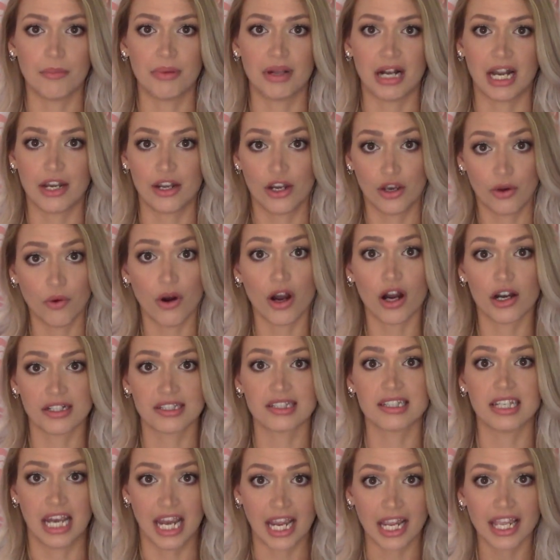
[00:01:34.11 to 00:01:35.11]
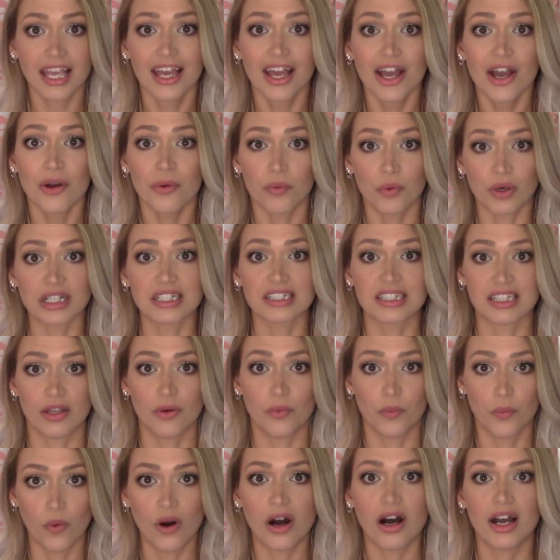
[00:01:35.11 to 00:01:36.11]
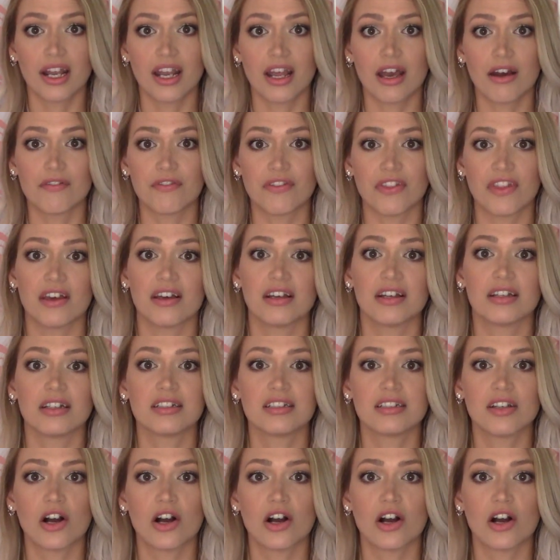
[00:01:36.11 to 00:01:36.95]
but I know arsenic was one of the